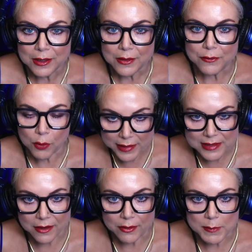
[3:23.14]
voice
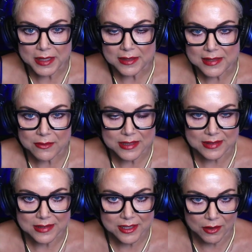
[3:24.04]
voiceover because I was
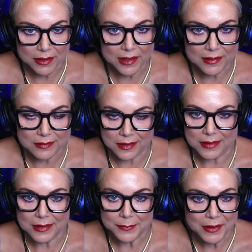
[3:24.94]
installing
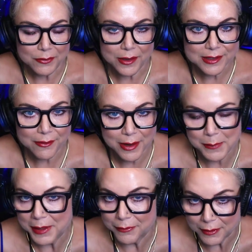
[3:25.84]
um, voiceover
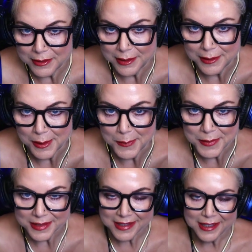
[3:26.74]
IP phone
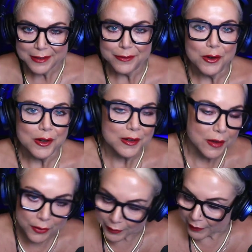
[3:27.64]
systems for
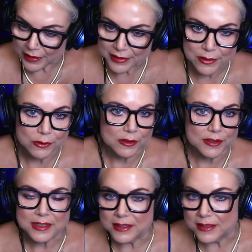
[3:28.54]
other area
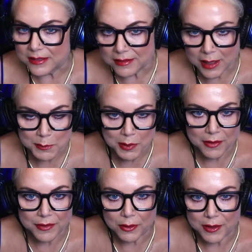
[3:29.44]
schools and
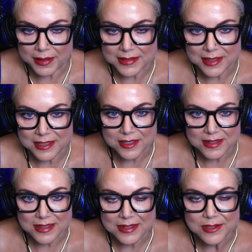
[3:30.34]
nonprofit
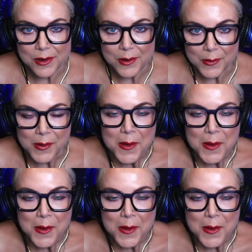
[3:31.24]
organizations. And so